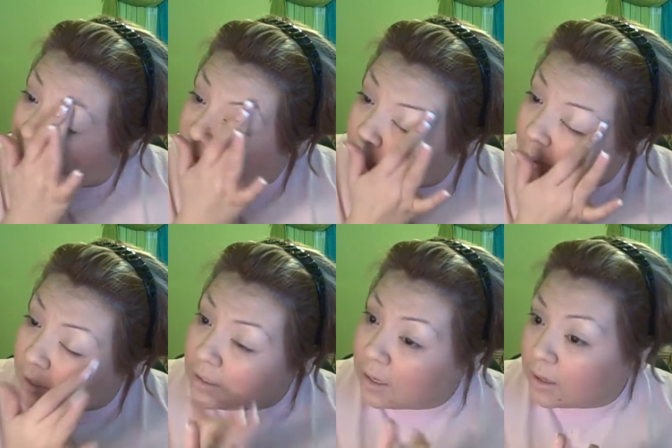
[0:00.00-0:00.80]
Paint
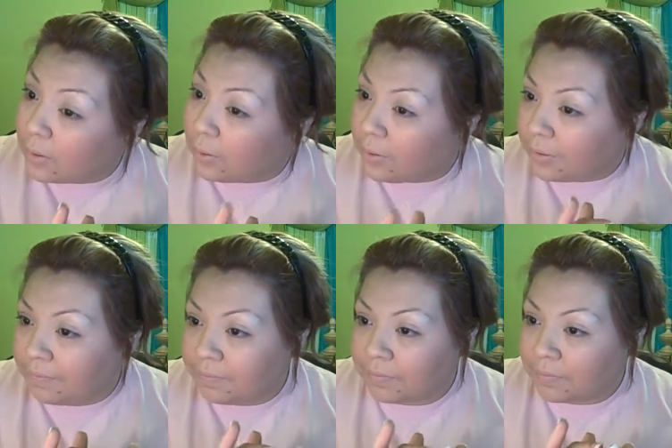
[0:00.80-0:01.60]
pots are cool.
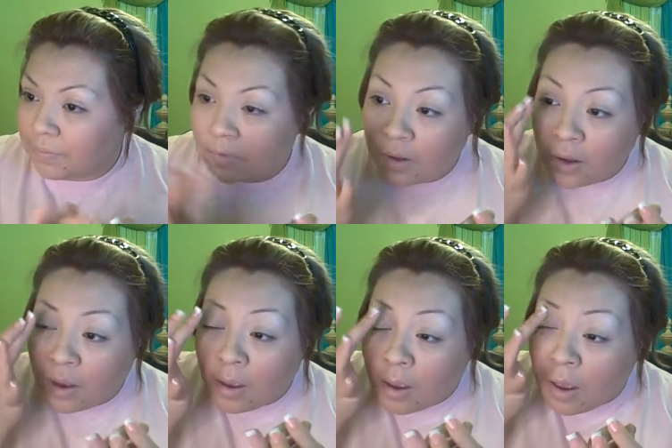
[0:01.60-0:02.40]

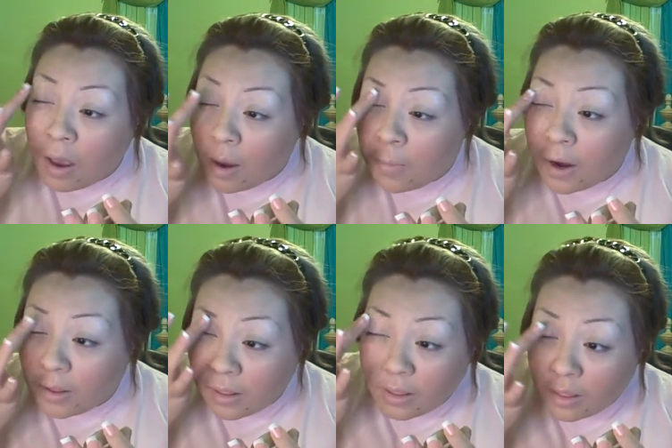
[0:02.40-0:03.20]
I'm
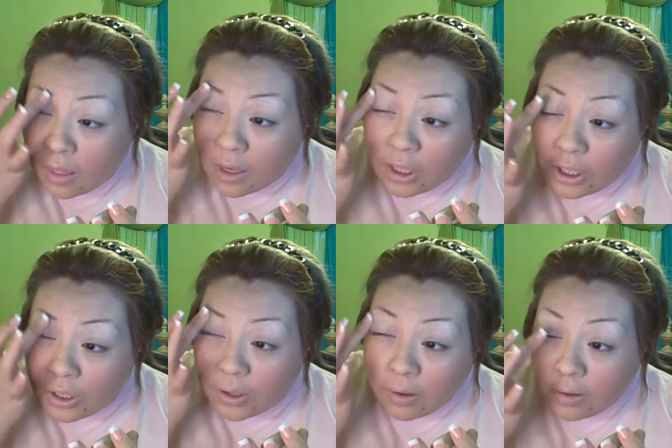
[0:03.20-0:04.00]
not the
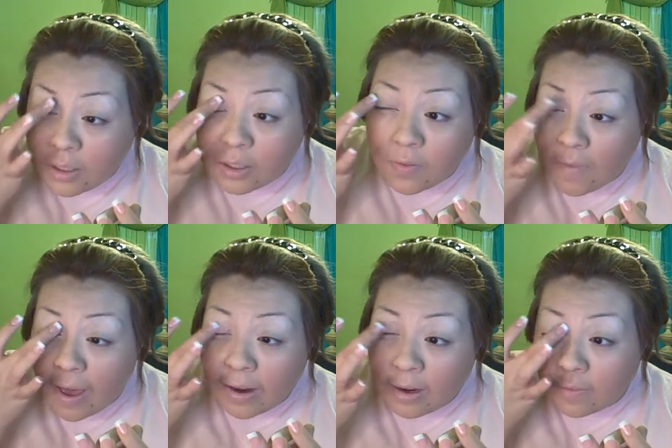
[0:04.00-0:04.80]
hugest
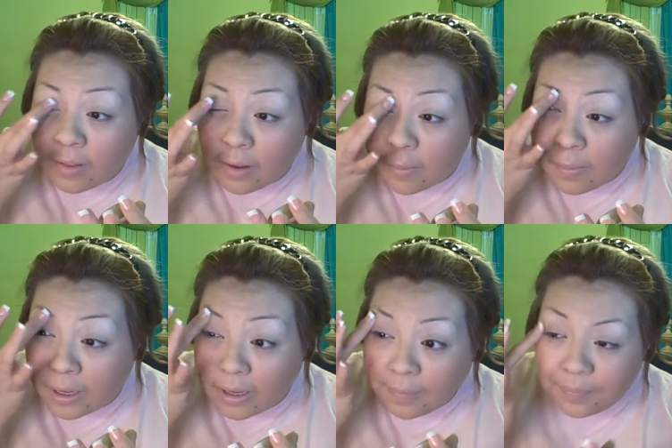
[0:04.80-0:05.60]
fan of them,
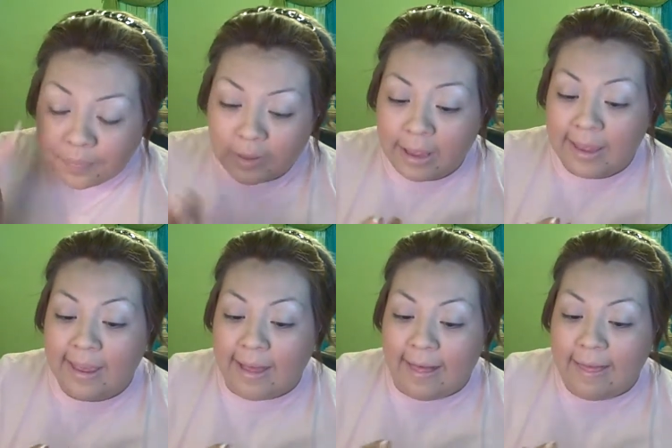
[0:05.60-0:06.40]
but
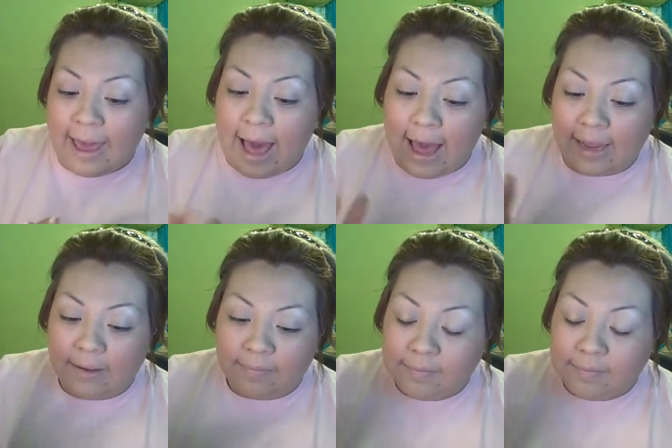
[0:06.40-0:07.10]
they are.